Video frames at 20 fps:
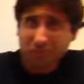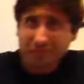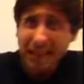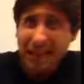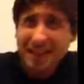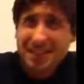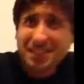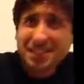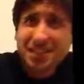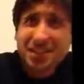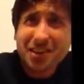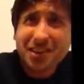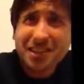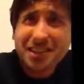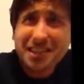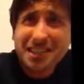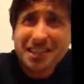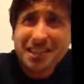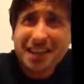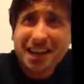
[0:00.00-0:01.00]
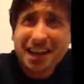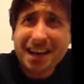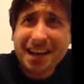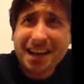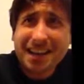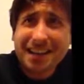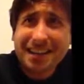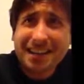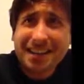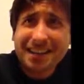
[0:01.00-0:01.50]
I saw the
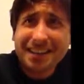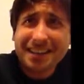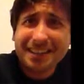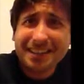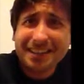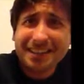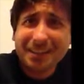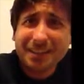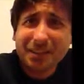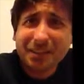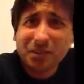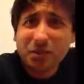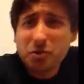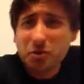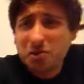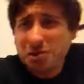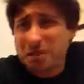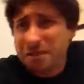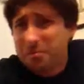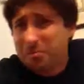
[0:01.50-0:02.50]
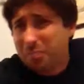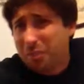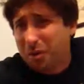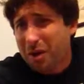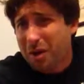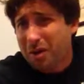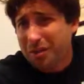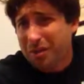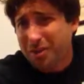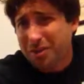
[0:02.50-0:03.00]
Lucen
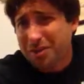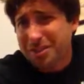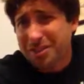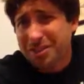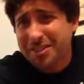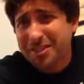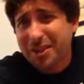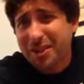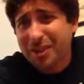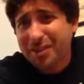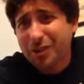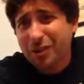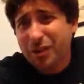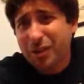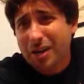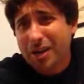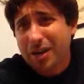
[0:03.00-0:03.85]
Brothers, the Dr.